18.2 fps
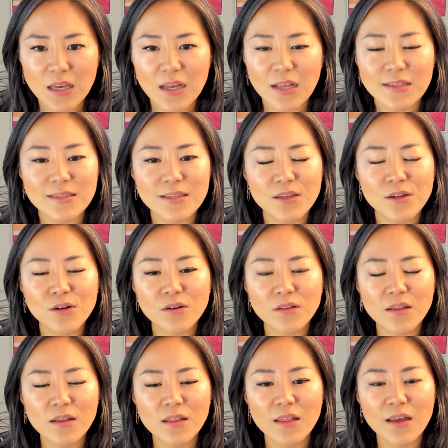It's
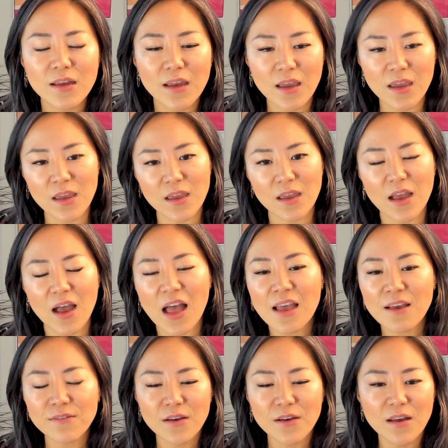literally like, hey,
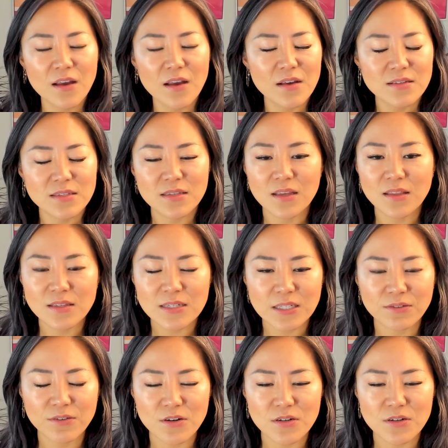I've seen
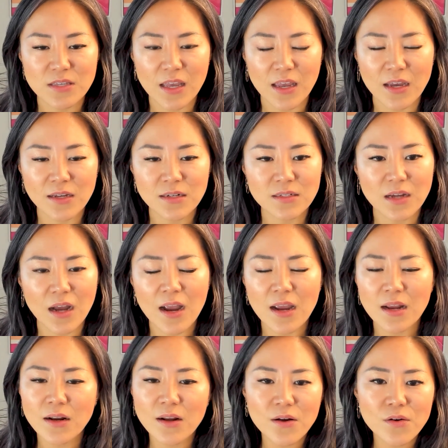this firsthand.
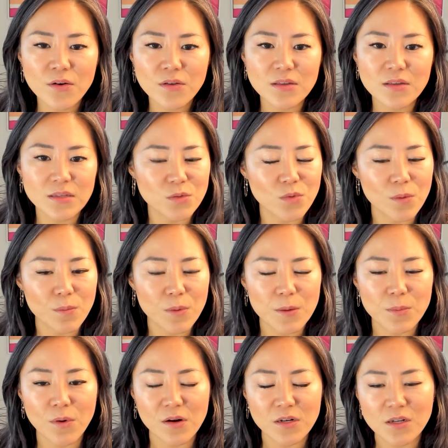I know this is what
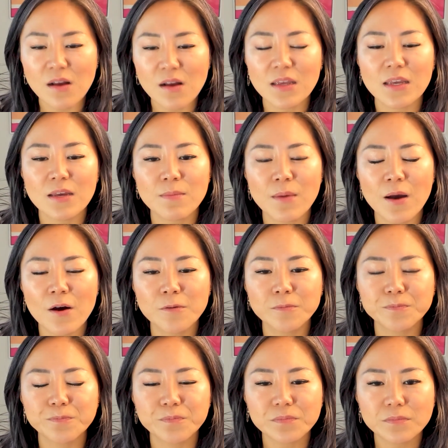people are talking
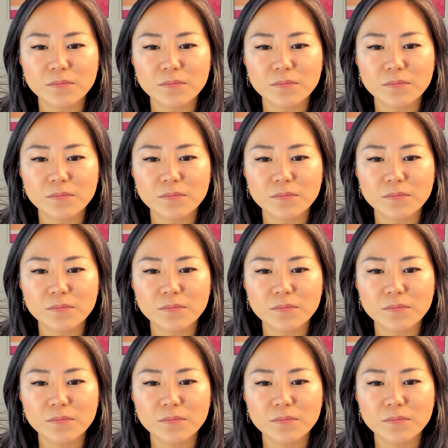about.